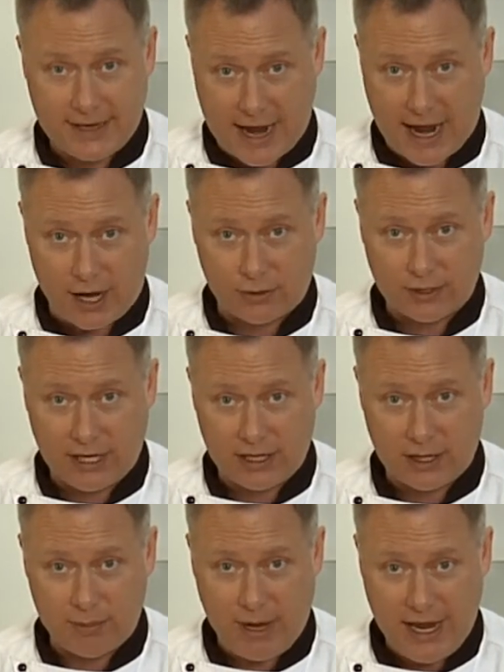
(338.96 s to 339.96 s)
down
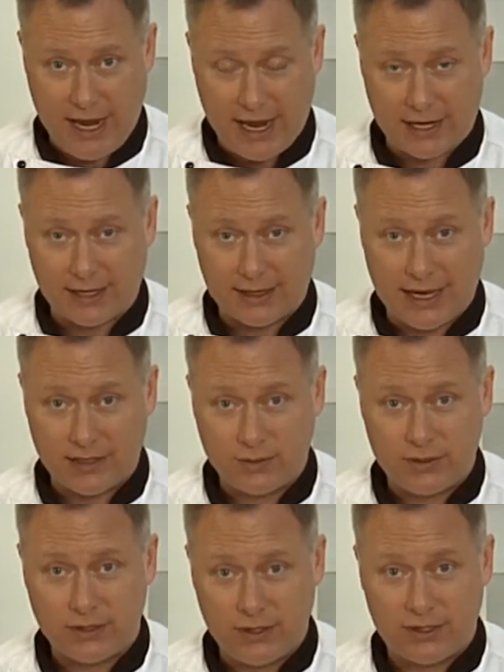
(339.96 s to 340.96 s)
in the pan, and that's
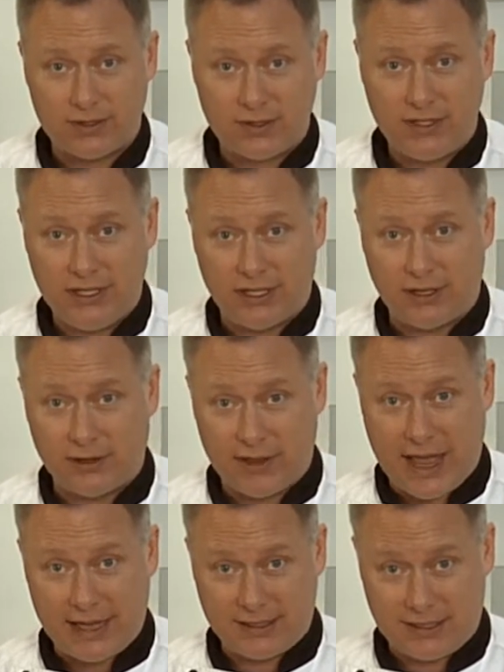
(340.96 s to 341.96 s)
what's going to seal
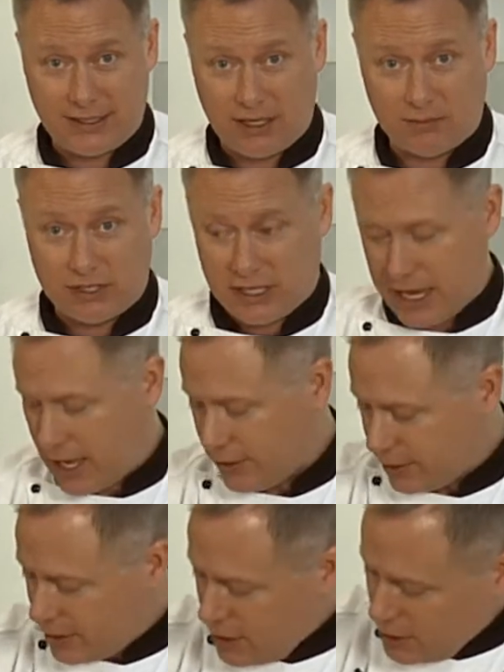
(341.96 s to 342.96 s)
that seam
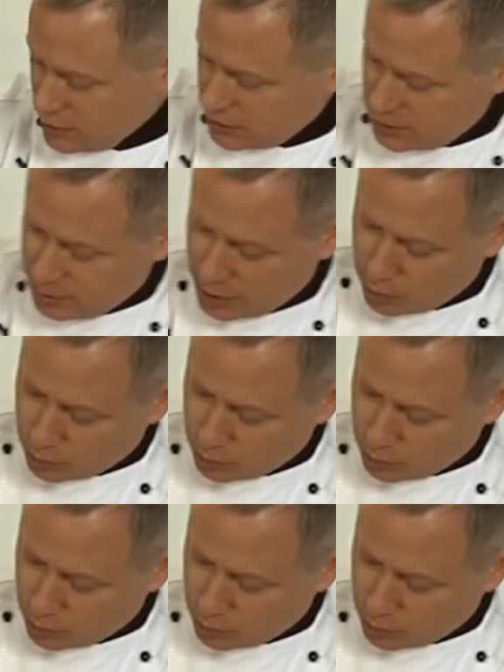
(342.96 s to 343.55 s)
together. So just put it